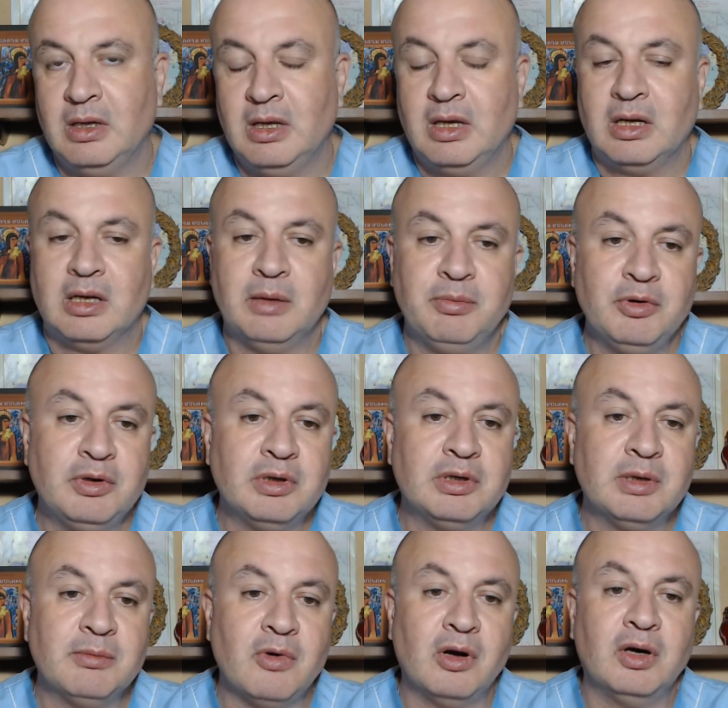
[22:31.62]
Computer
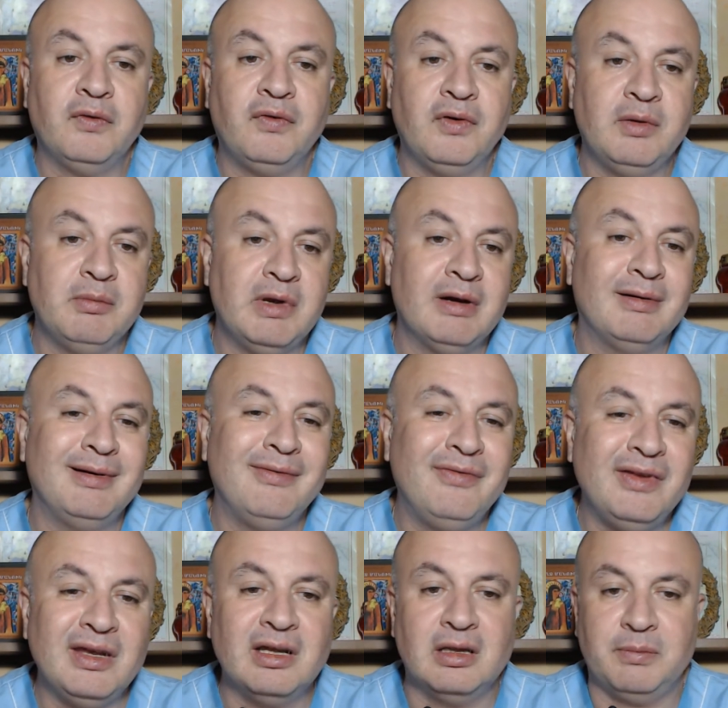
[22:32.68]
tomography may
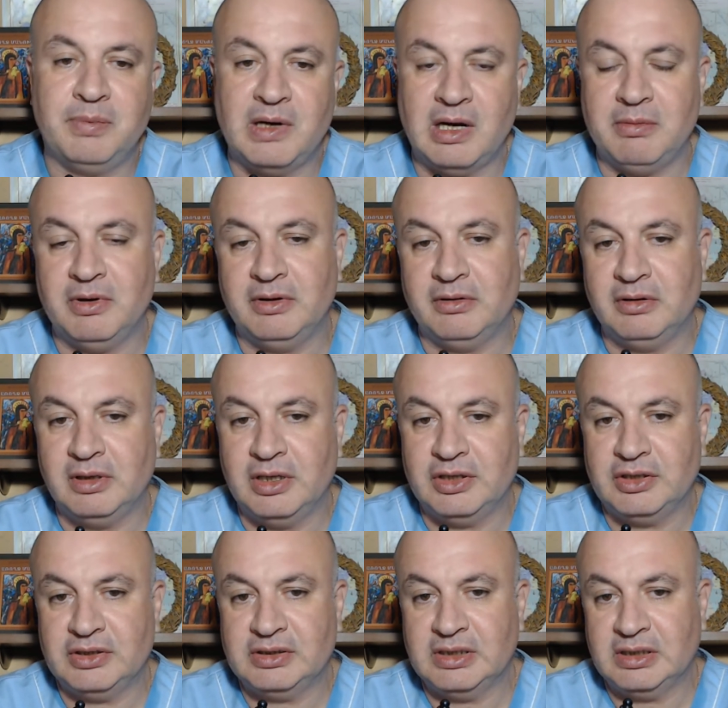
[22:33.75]
reveal pulmonary
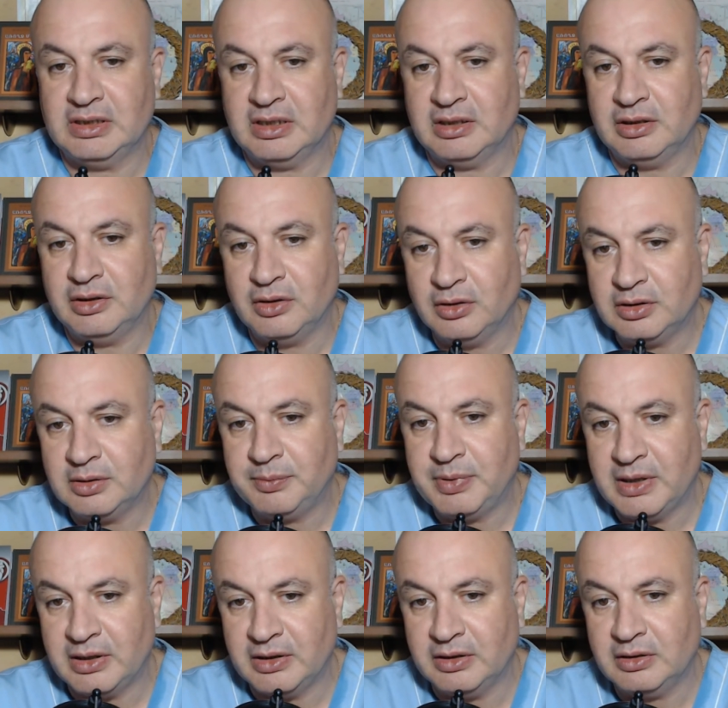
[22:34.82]
lesions that are not
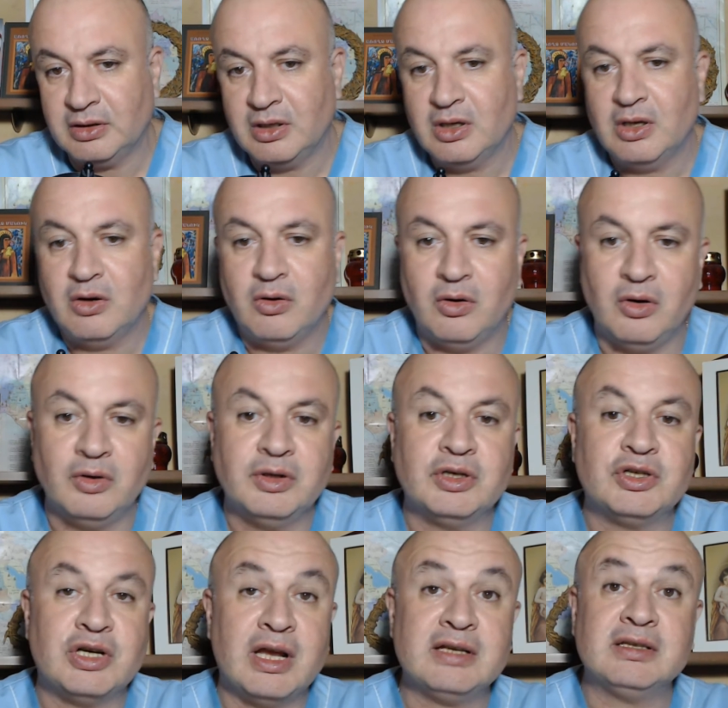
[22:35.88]
apparent on the
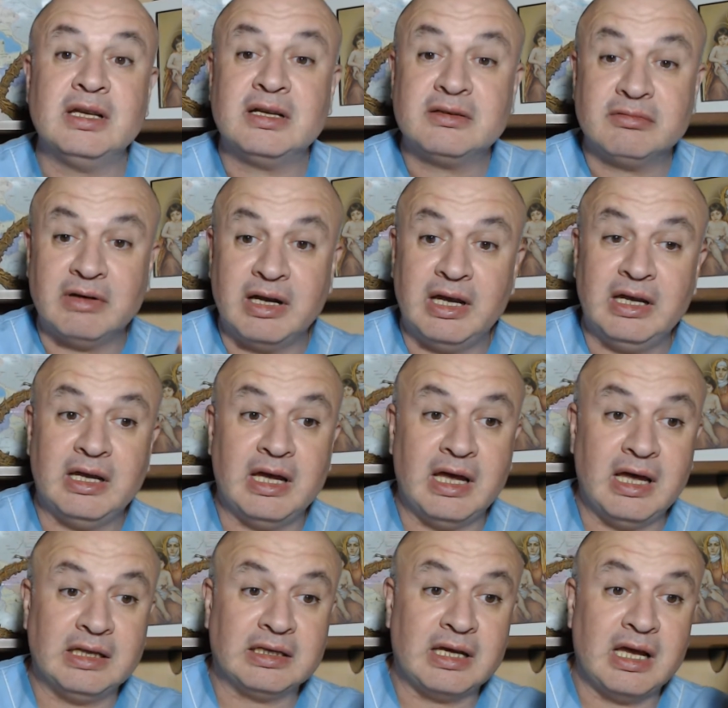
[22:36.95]
chest X-ray
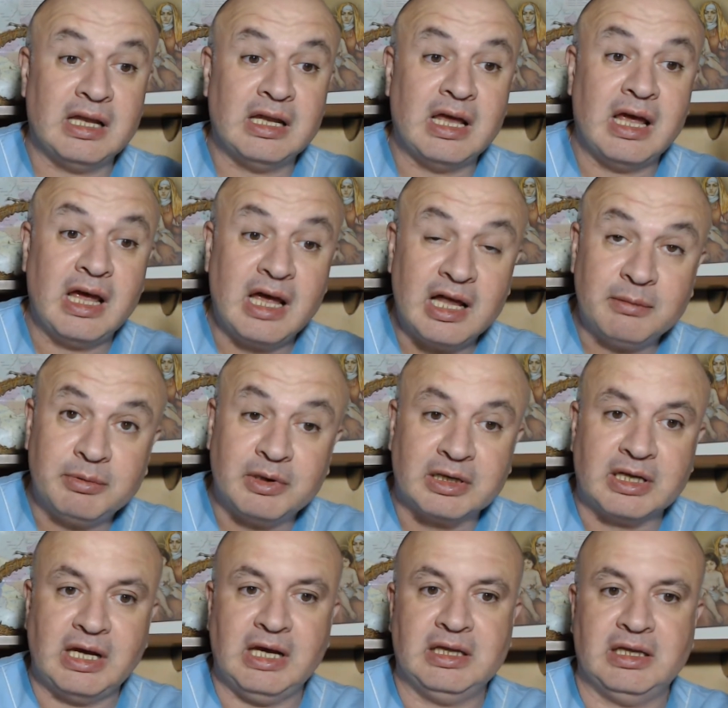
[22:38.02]
and can help
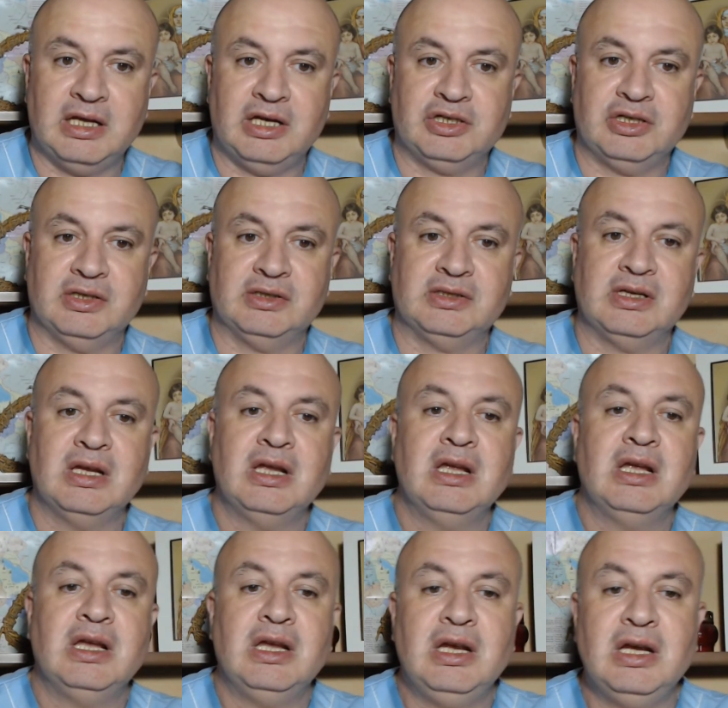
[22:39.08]
locate lesions
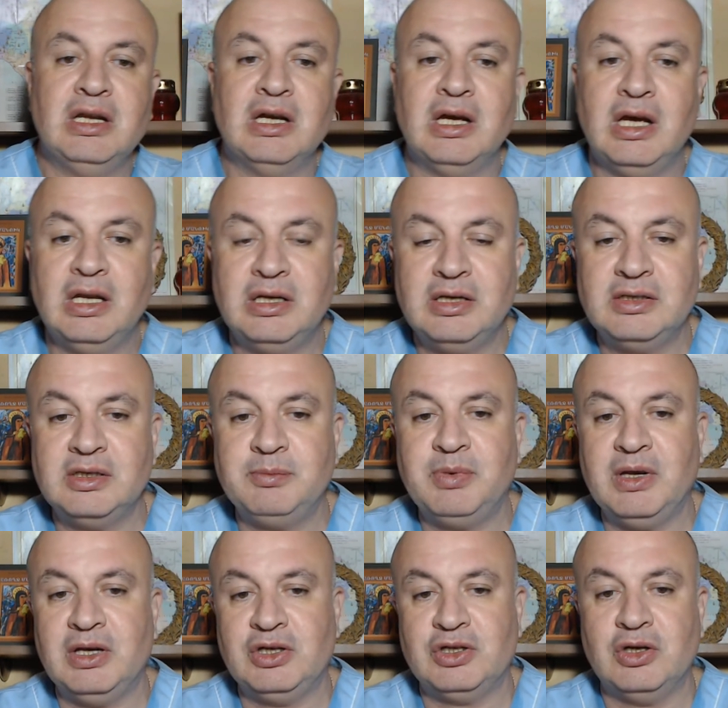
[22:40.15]
in
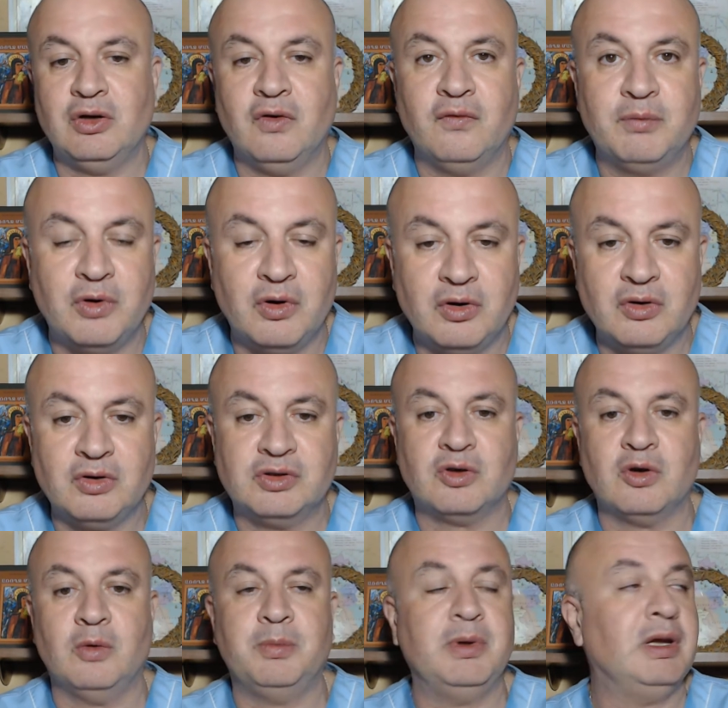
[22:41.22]
anticipation of
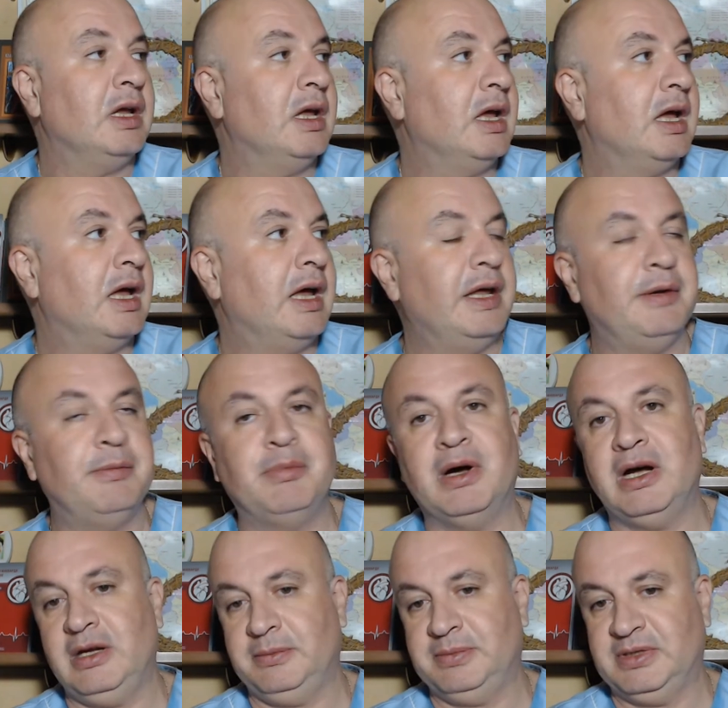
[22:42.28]
bronchoscopy and
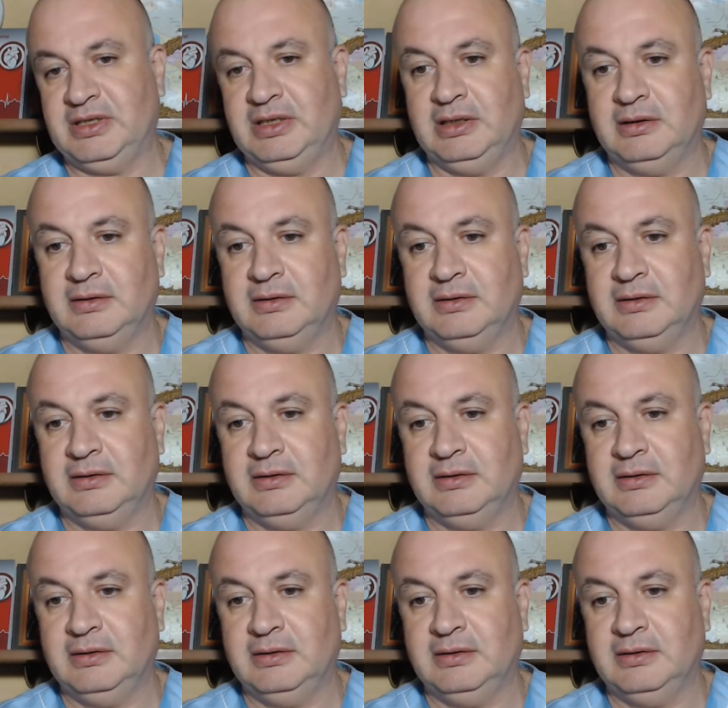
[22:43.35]
biopsy.